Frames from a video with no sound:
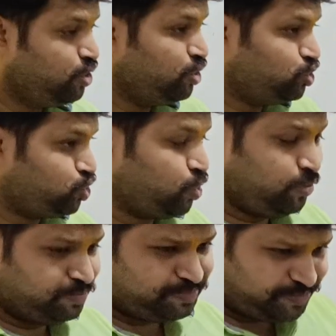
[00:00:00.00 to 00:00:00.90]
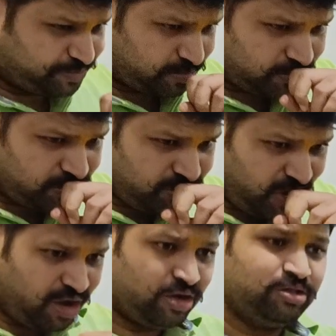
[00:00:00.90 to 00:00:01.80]
So
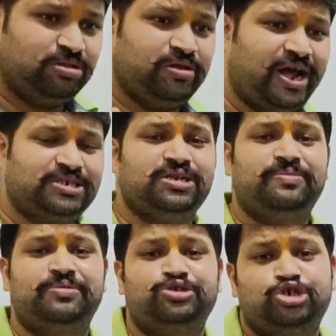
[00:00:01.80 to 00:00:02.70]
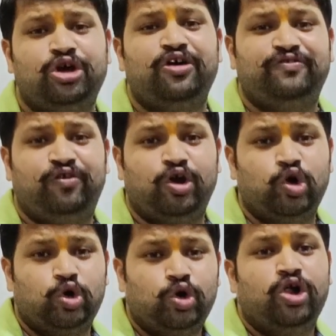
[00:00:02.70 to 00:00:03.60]
the rational numbers
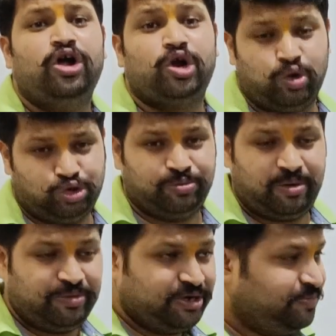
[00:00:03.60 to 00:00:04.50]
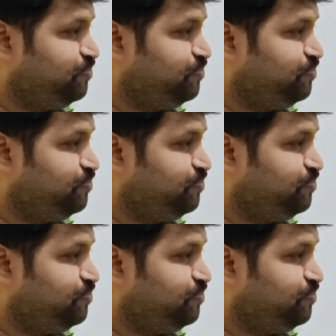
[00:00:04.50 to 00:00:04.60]
follow closure property.